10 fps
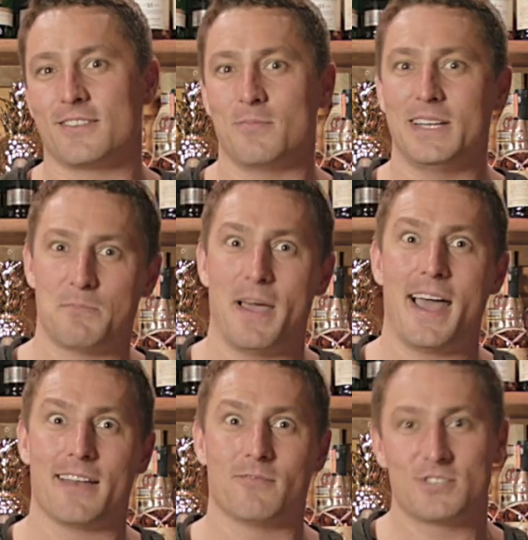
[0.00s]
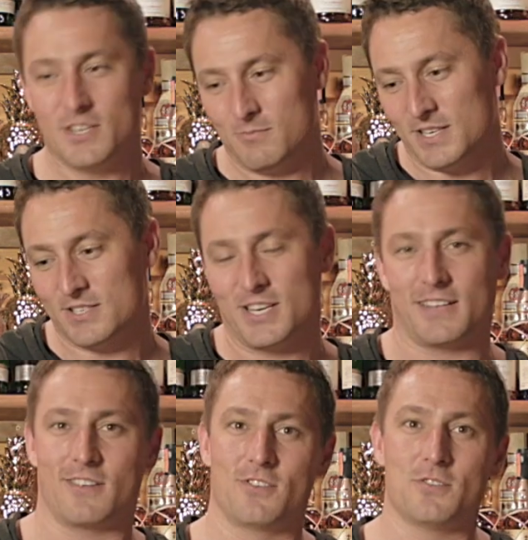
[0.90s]
The meat's bad. Shit, we didn't check
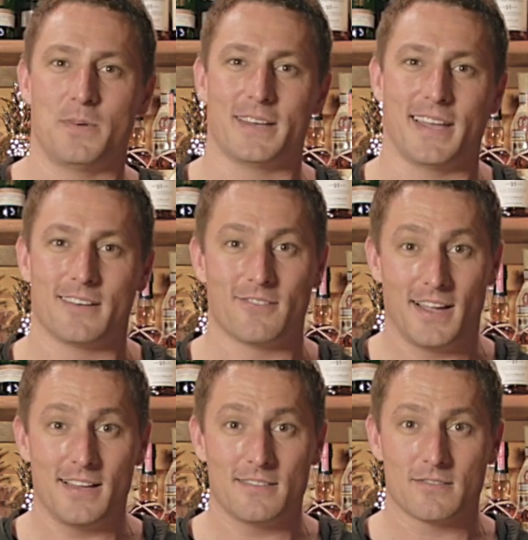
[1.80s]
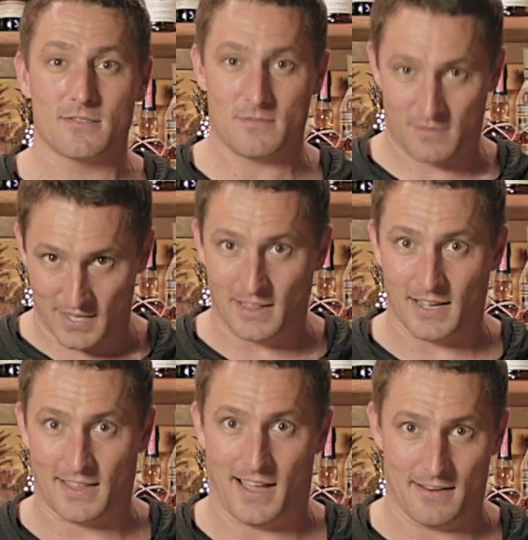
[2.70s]
the use by date, right? Think
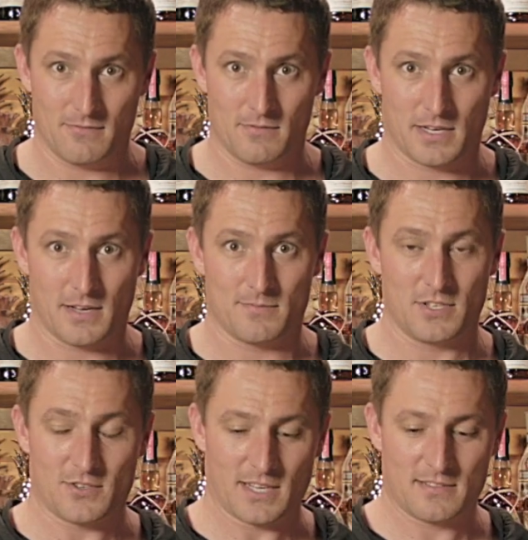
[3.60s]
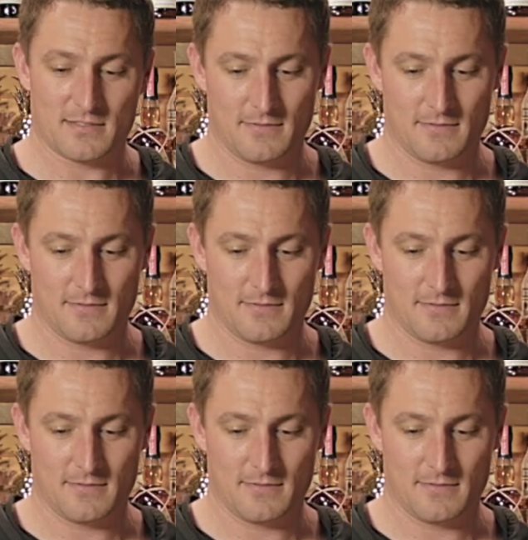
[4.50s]
like that when it comes to drinks.